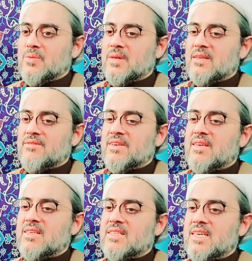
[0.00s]
we
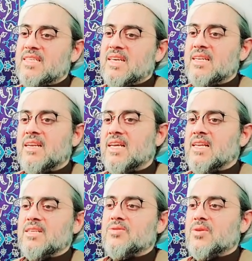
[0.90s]
revealed it in
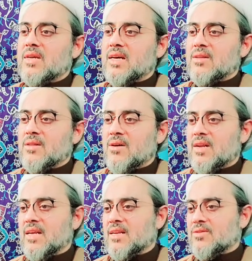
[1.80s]
laylatul qadr, on
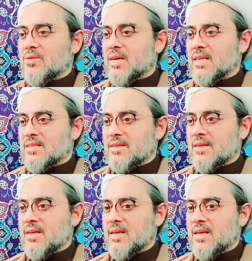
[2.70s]
laylatul qadr.
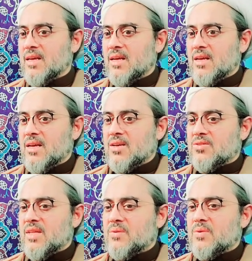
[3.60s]

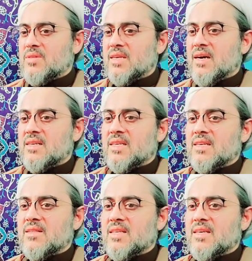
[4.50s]
So that was
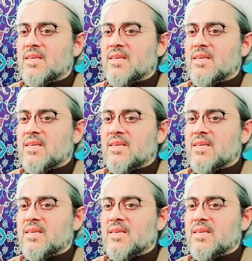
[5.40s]
regarding the